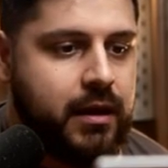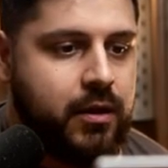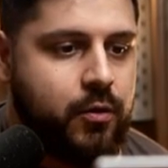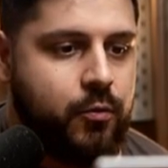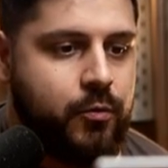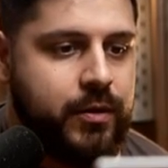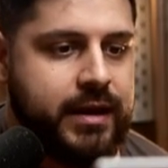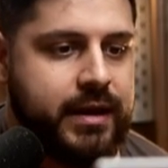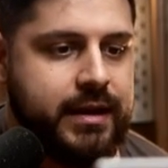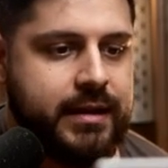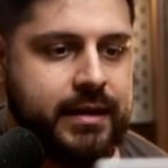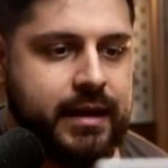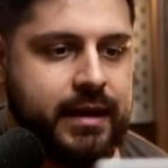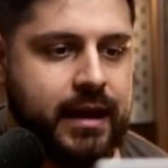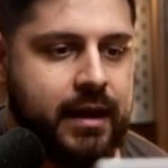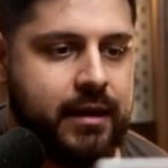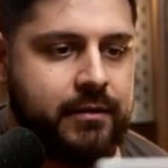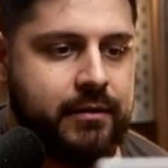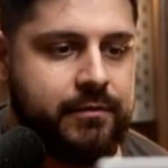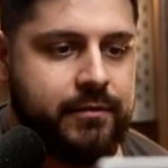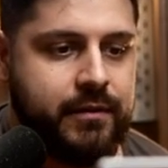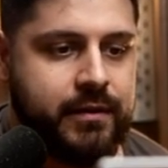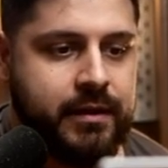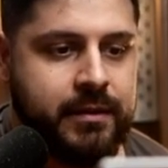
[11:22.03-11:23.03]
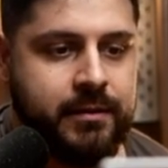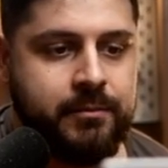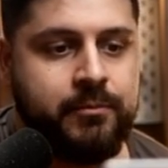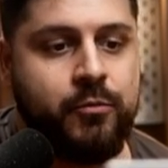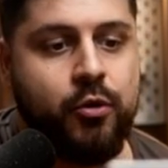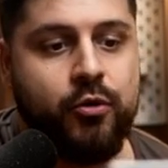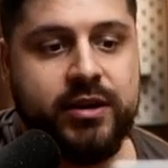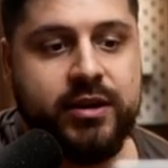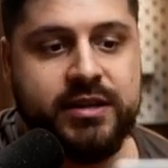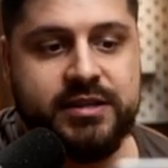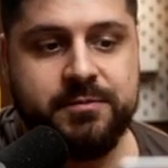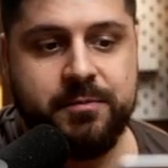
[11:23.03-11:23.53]
we have
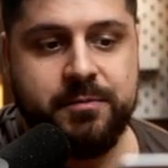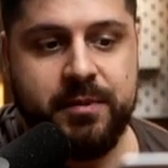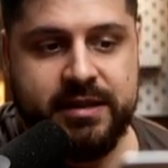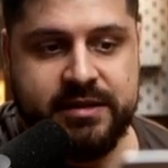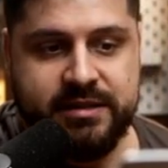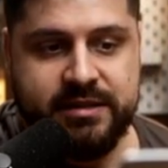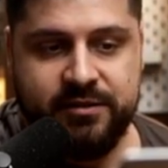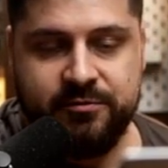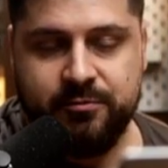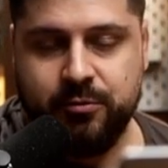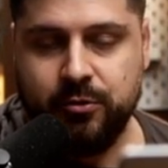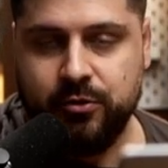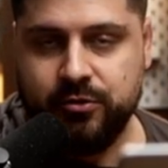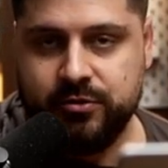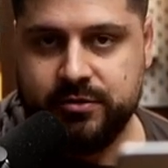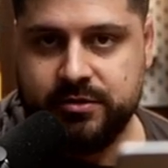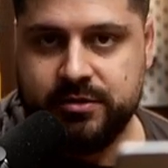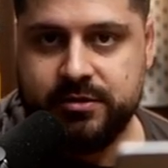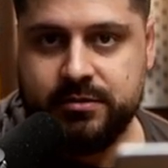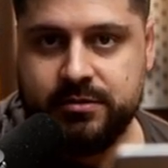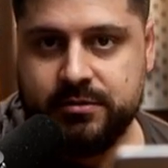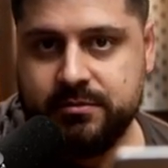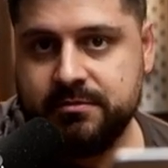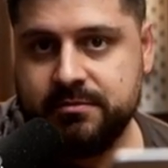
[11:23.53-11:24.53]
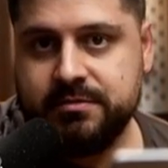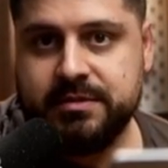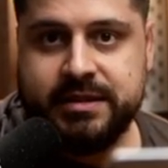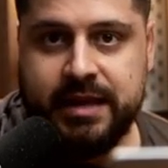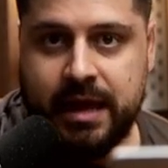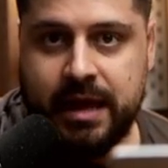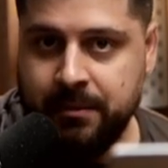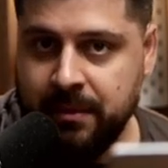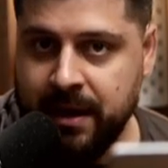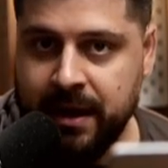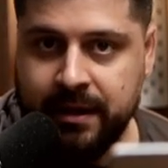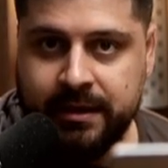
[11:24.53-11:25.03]
more expensive products.
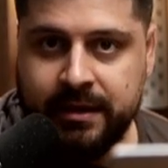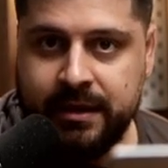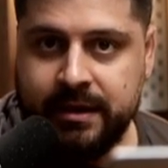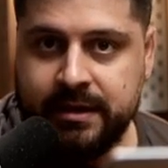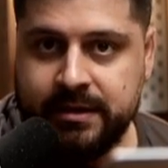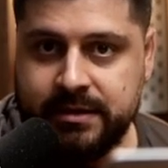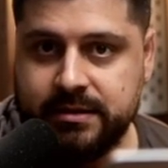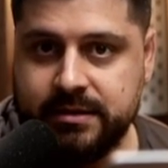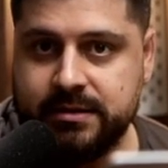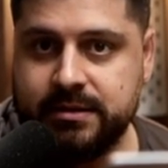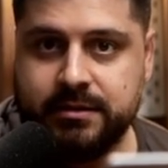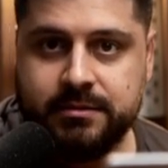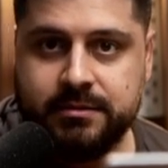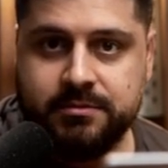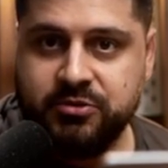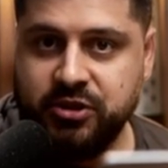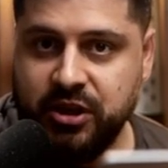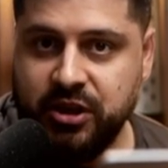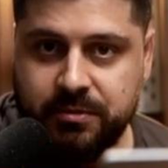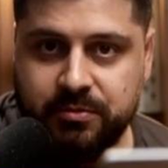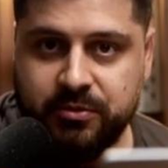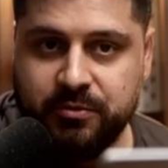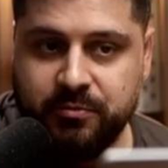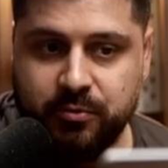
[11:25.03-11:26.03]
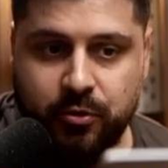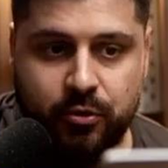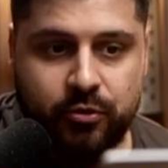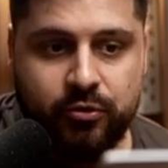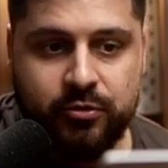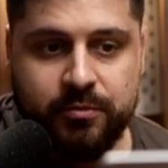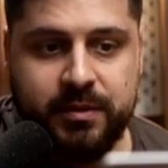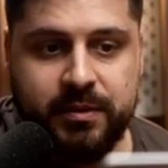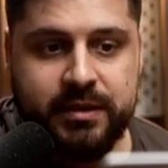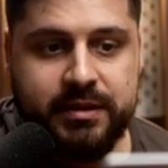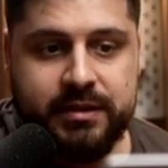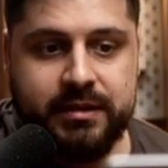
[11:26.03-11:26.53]
Same idea as the cheaper
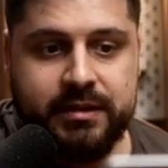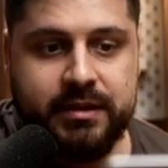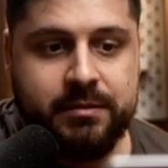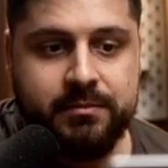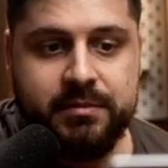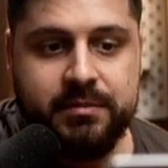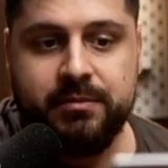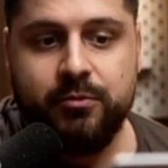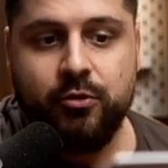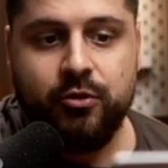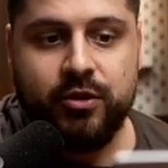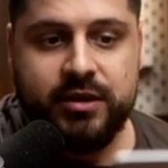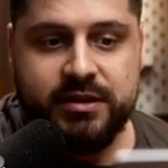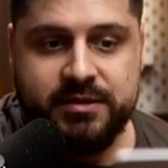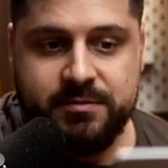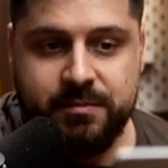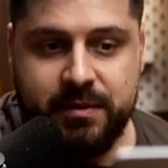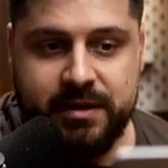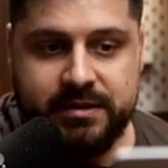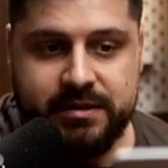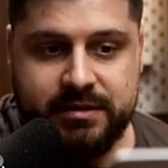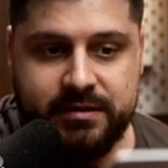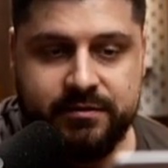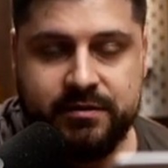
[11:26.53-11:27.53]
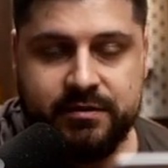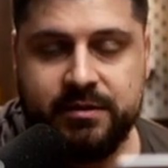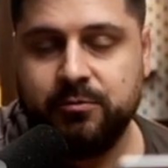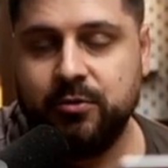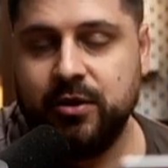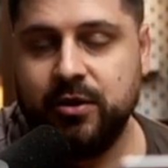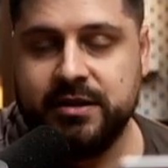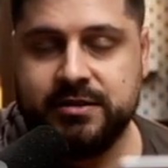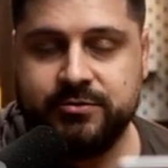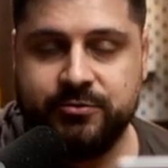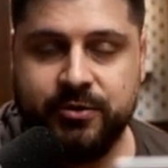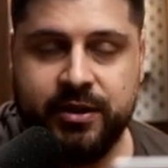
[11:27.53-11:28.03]
product, but it can be more expensive. The
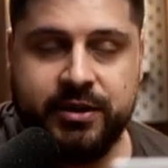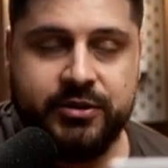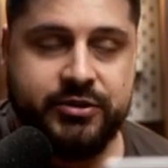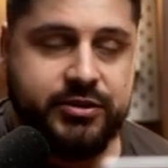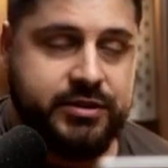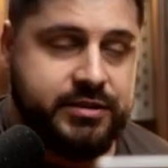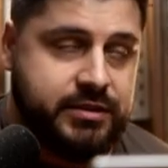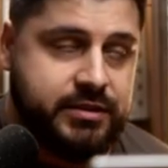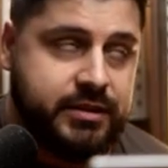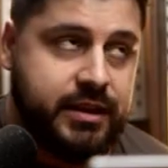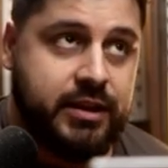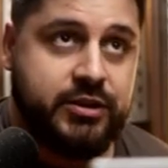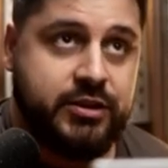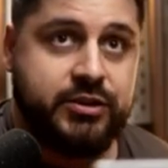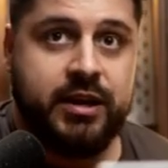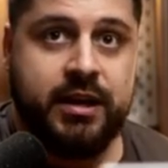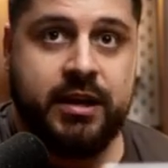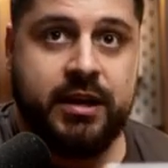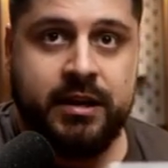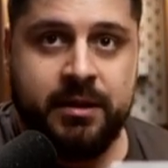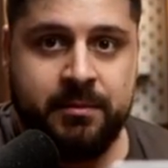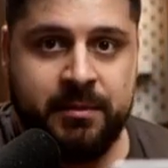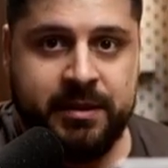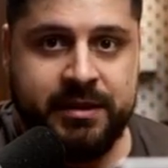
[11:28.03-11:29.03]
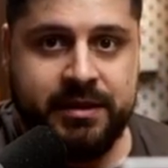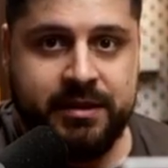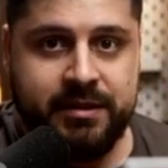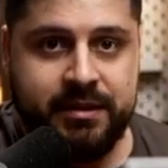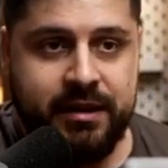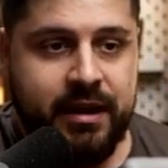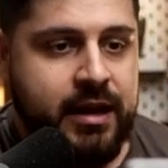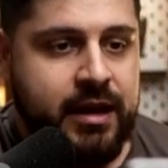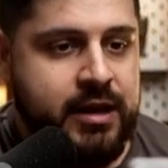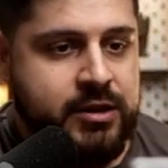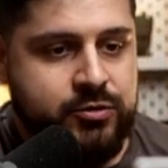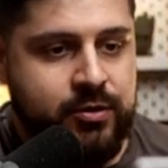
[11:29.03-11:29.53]
price range isn't actually
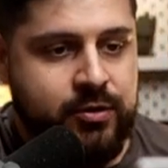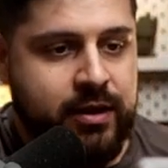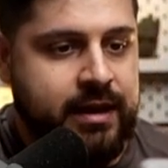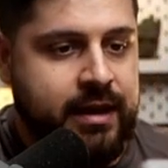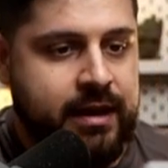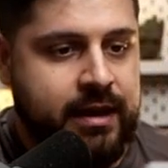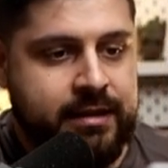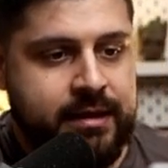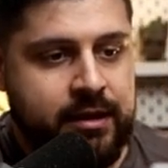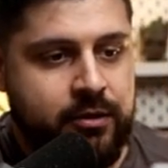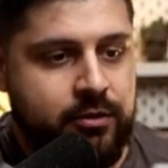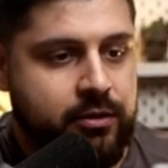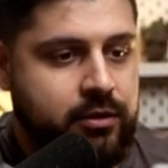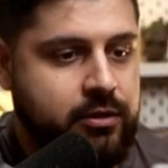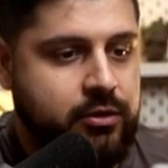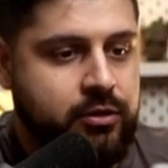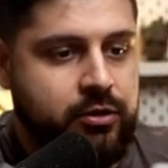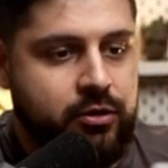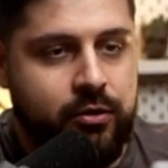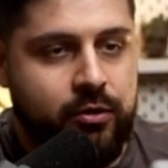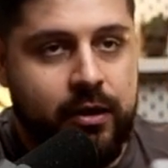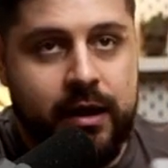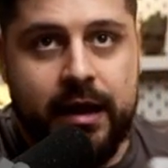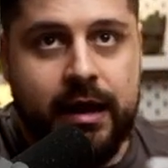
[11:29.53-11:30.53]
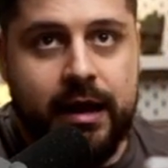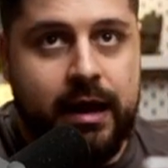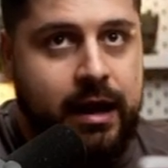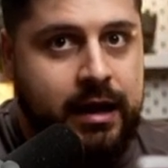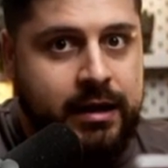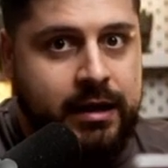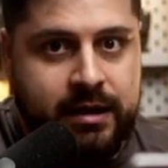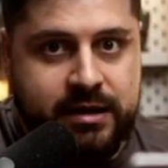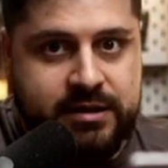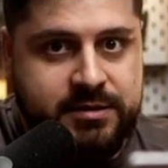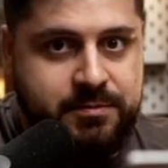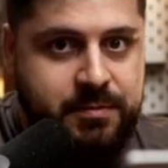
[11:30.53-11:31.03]
limited, so I can tell you, you know,
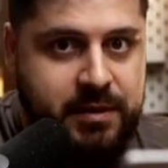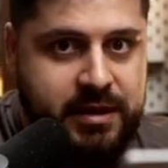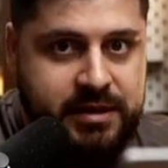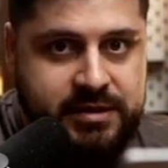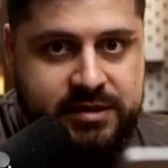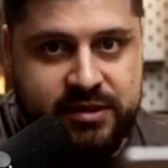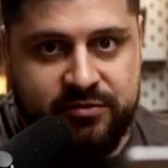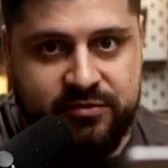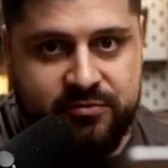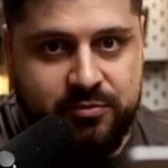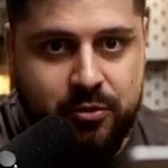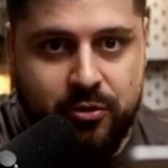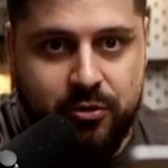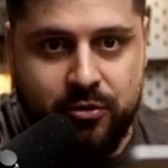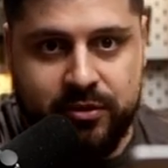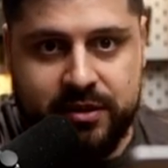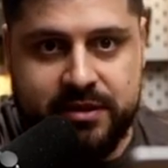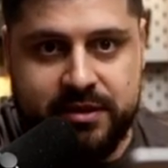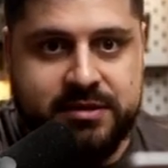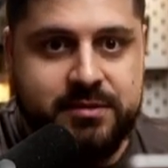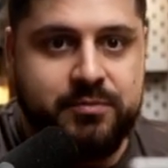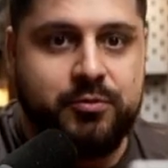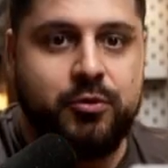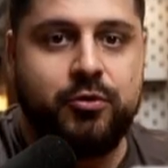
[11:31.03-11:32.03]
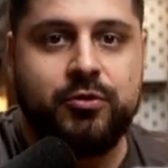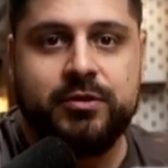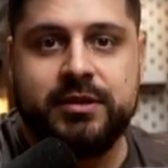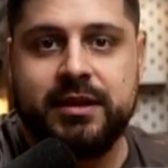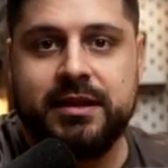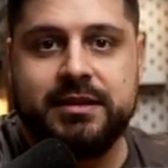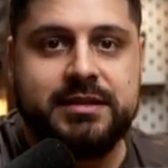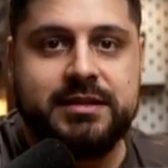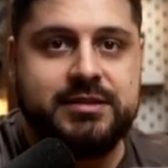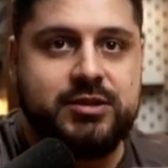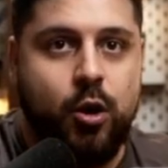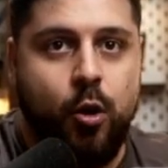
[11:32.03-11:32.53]
an expensive product is a product
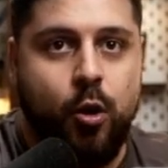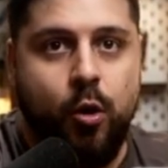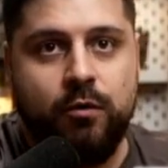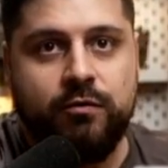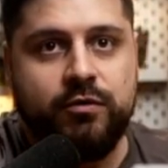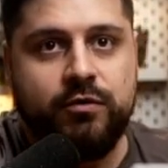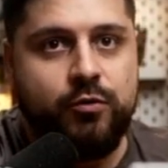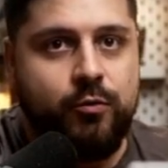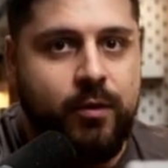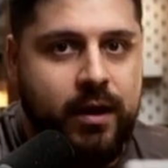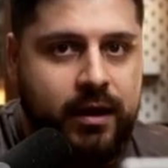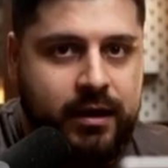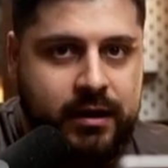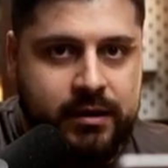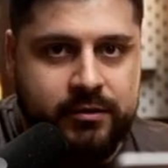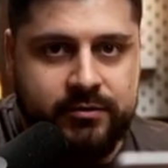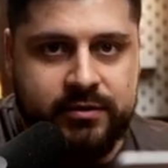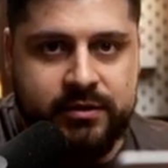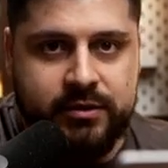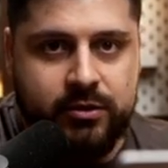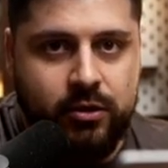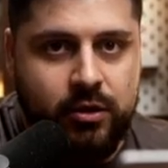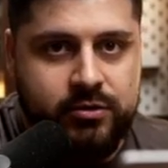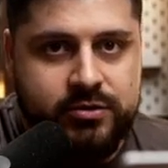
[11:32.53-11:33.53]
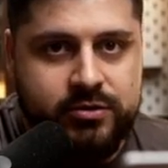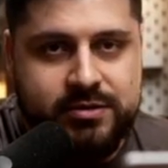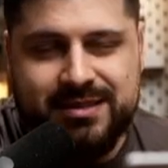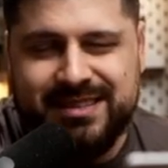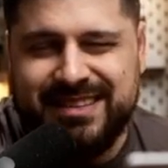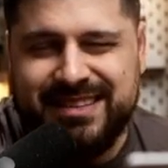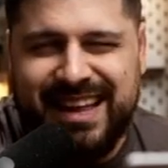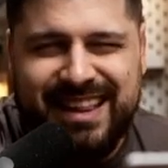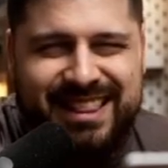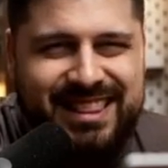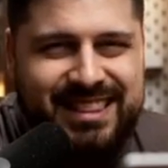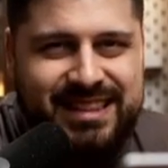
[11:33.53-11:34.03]
that is over
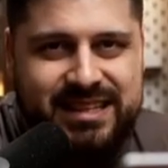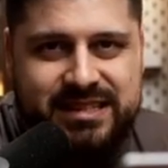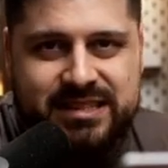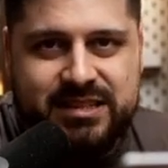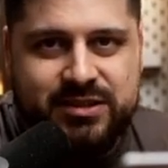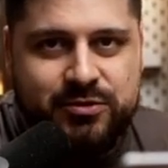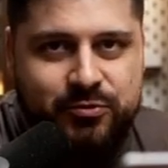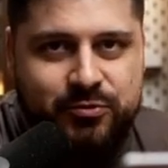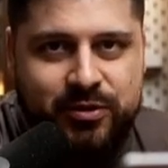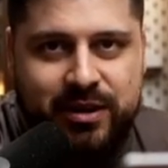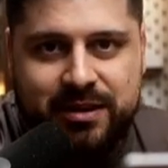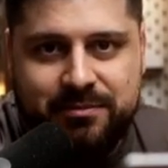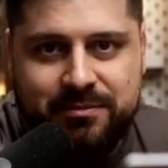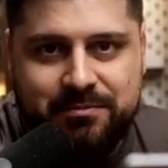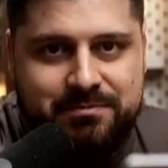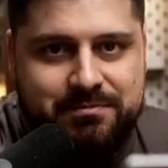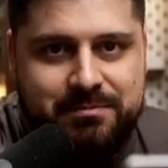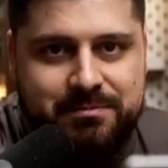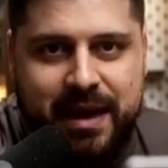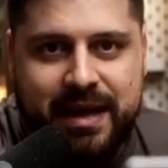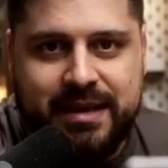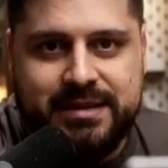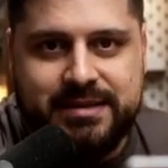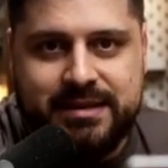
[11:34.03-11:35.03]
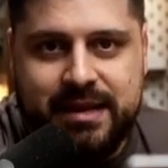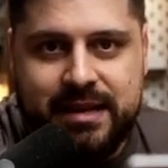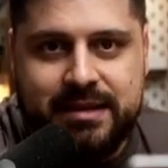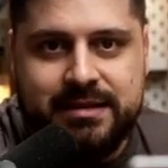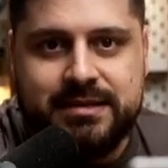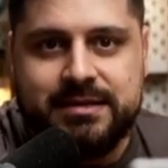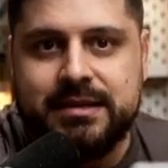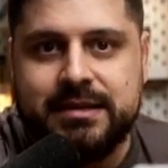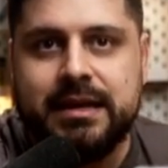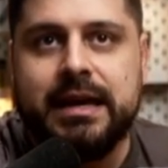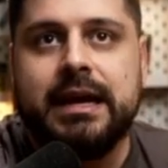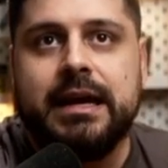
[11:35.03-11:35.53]
$100. That doesn't really make
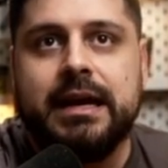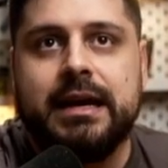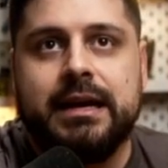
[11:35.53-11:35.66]
sense.